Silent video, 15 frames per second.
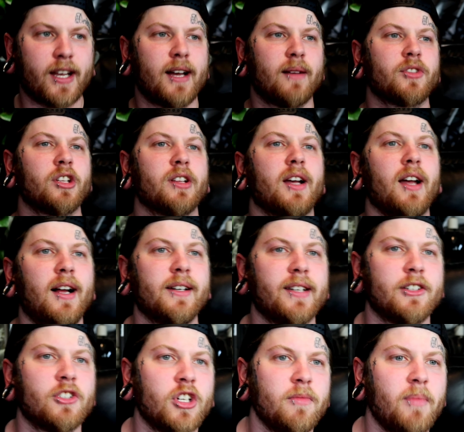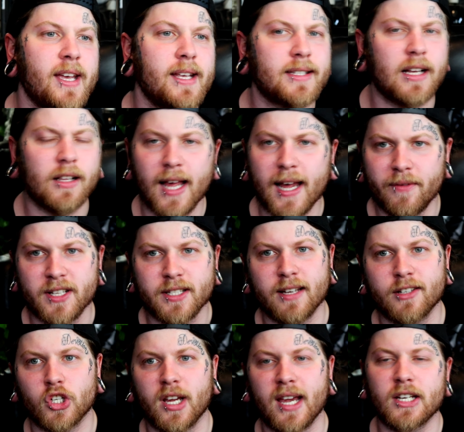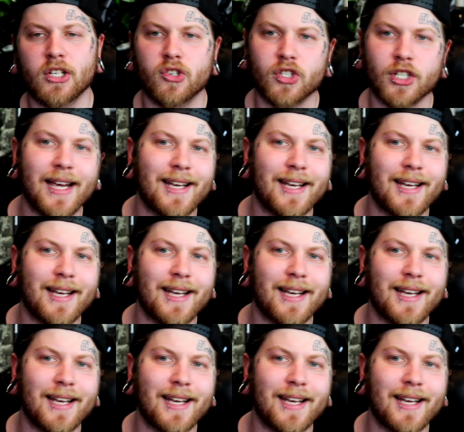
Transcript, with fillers: when it comes to the content she makes. A lot of it's educational.